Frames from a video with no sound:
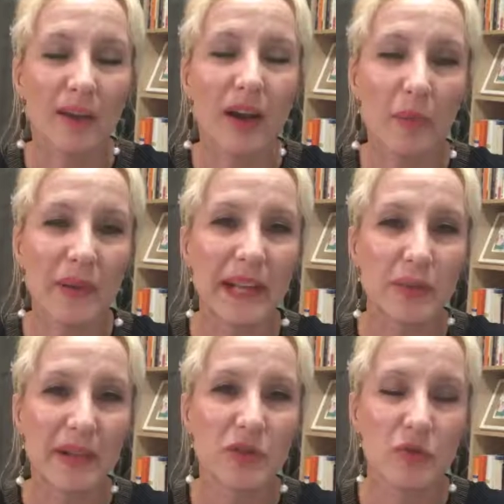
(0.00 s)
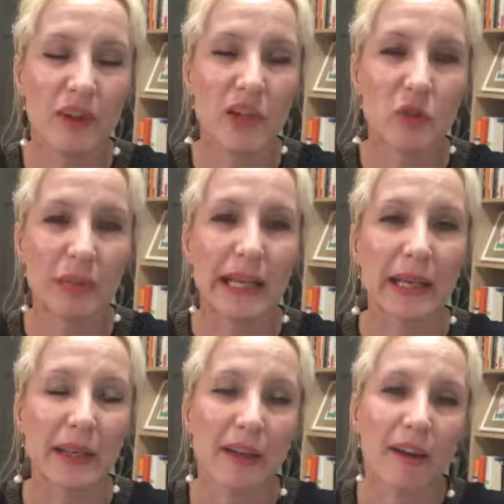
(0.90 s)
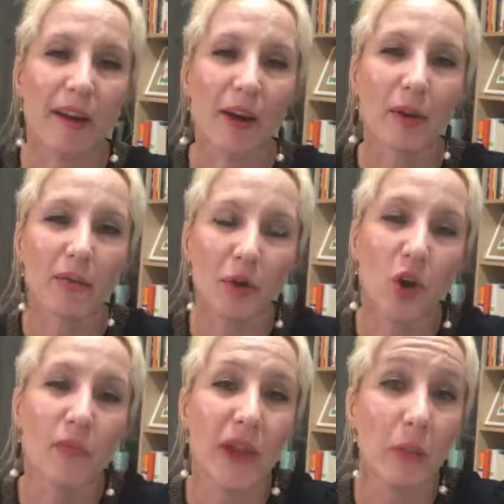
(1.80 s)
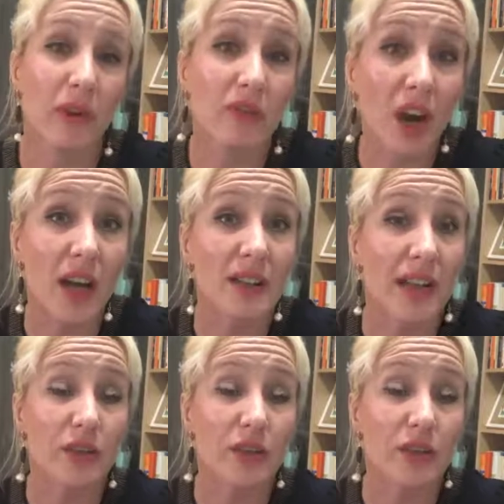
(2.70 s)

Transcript: company, Main Street Financial Planning firm that we run.